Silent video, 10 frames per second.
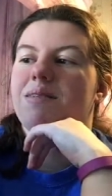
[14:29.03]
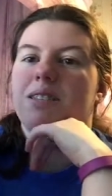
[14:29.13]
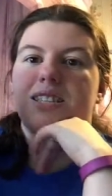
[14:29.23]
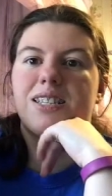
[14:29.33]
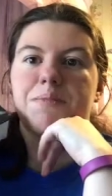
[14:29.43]

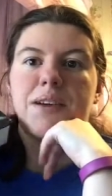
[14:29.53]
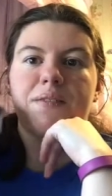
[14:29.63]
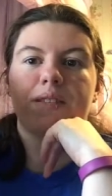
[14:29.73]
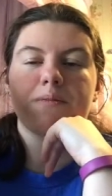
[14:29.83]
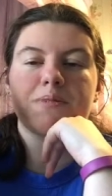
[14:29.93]
This is my
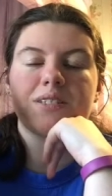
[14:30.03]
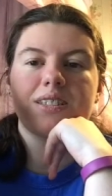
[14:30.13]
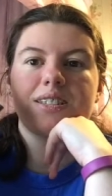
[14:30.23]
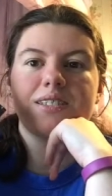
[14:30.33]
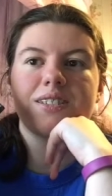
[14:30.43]
favorite book in
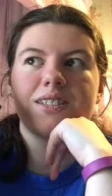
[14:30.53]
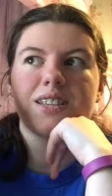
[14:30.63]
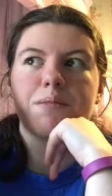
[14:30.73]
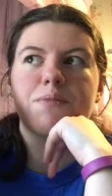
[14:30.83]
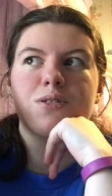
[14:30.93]
the series,
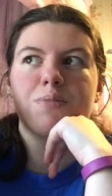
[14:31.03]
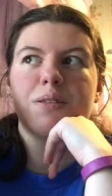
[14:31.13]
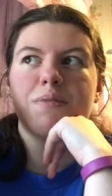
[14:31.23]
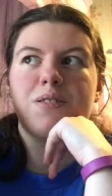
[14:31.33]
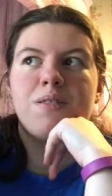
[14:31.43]
like most
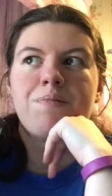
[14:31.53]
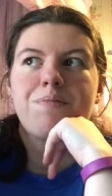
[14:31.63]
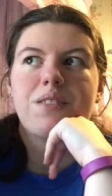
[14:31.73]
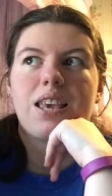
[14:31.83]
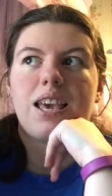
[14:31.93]
people.
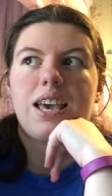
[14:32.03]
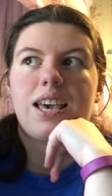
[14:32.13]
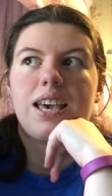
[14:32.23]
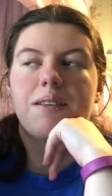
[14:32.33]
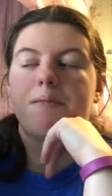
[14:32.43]

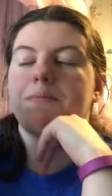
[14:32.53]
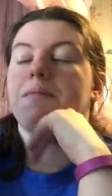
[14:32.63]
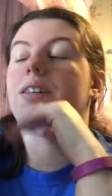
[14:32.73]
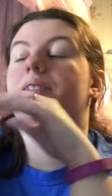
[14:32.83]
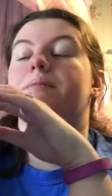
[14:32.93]

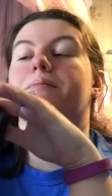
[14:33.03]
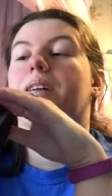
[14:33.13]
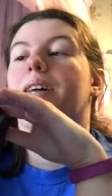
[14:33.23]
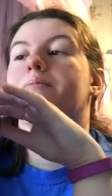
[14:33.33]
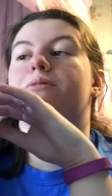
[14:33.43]
But
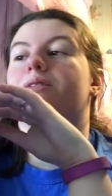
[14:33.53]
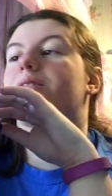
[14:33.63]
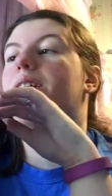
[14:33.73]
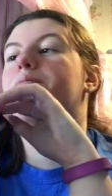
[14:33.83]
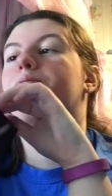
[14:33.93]
I'm
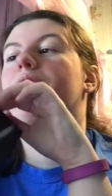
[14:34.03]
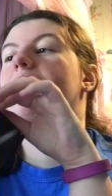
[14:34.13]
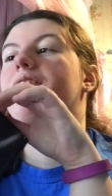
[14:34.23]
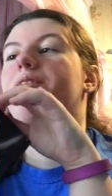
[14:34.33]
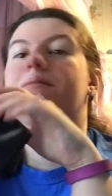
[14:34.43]
just, I'm
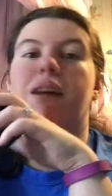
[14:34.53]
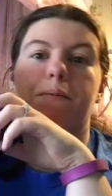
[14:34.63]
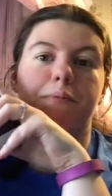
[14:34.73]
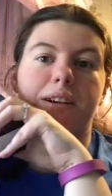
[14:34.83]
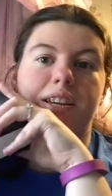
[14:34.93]
ready.
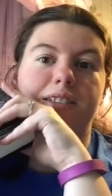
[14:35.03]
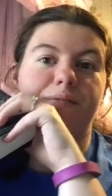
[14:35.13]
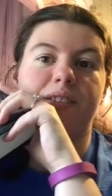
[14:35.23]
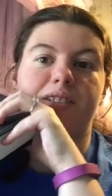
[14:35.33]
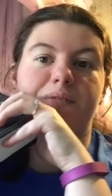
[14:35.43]
I'm ready to
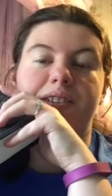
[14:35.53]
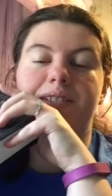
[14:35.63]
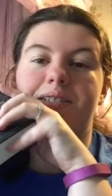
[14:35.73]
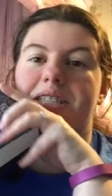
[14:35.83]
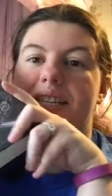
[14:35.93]
feel the
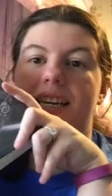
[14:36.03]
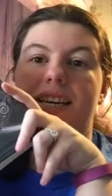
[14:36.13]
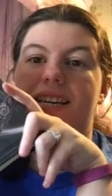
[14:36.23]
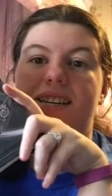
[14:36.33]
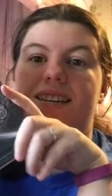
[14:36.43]
feels
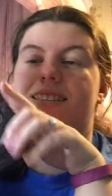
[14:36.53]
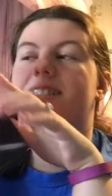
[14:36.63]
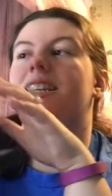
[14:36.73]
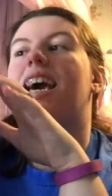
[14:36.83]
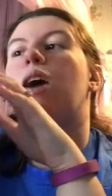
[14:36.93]

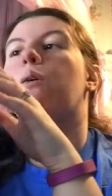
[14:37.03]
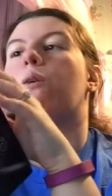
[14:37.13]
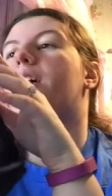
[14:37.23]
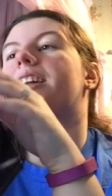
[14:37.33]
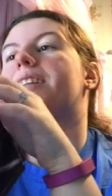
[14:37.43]
because
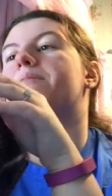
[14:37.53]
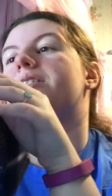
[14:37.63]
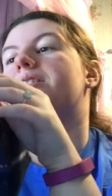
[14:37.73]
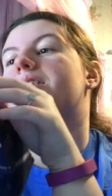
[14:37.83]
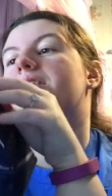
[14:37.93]
we're like I'm
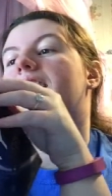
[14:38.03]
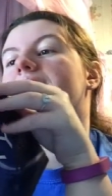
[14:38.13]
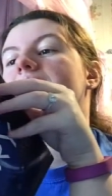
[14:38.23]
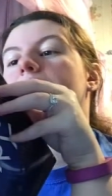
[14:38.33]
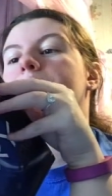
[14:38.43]

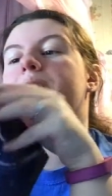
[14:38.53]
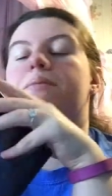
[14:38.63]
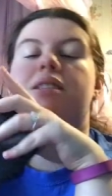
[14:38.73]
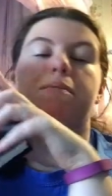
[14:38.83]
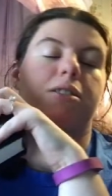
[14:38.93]
like I said, I'm
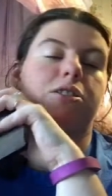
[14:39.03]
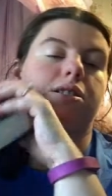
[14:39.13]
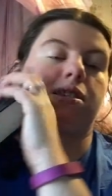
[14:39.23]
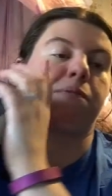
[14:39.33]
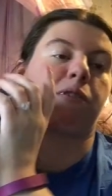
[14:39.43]
17
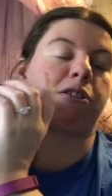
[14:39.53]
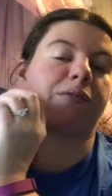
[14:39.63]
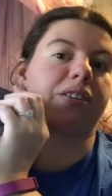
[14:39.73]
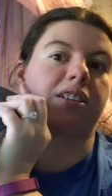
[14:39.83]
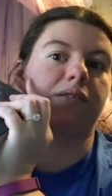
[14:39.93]
pages and I'm already
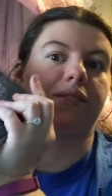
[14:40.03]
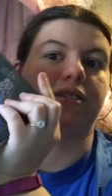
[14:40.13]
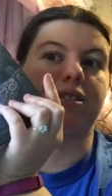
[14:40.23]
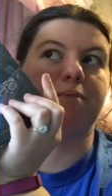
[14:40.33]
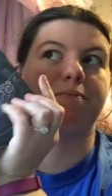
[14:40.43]
feeling the
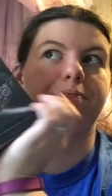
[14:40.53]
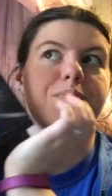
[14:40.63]
feels.